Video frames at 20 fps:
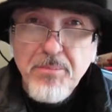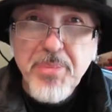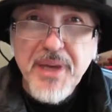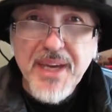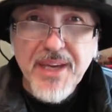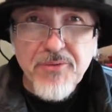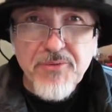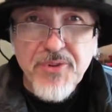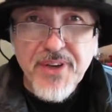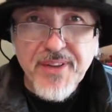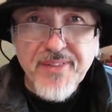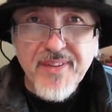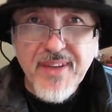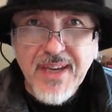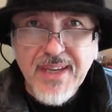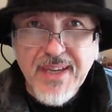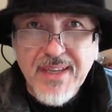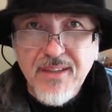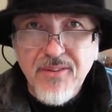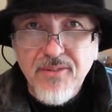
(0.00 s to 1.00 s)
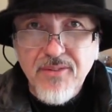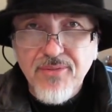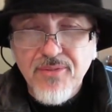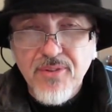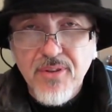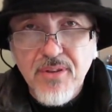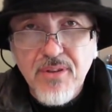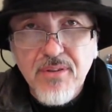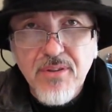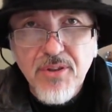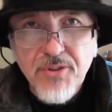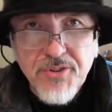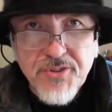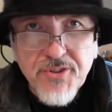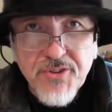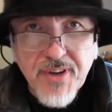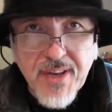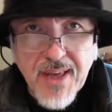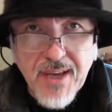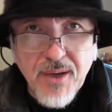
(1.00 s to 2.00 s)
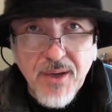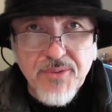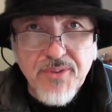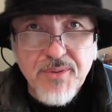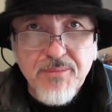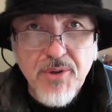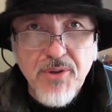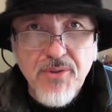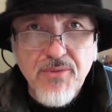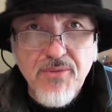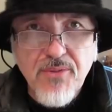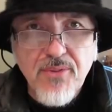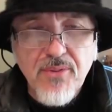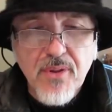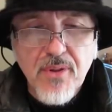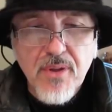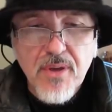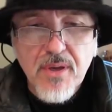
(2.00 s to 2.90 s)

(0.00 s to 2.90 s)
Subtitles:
being retained for 100 hours a month